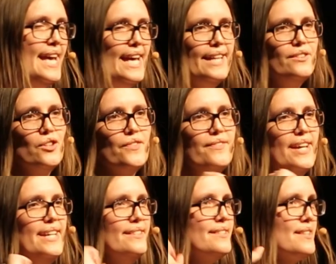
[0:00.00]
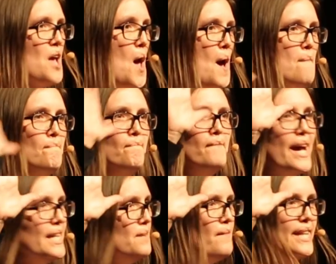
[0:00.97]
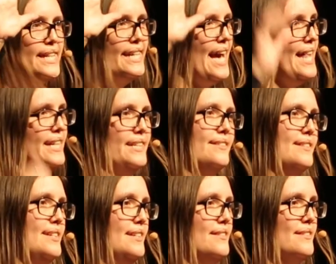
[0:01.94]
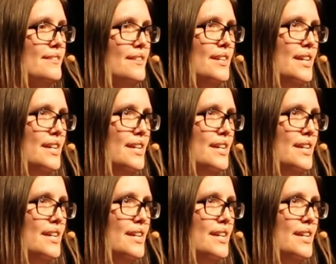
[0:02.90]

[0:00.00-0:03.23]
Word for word: It contains many, many galaxies,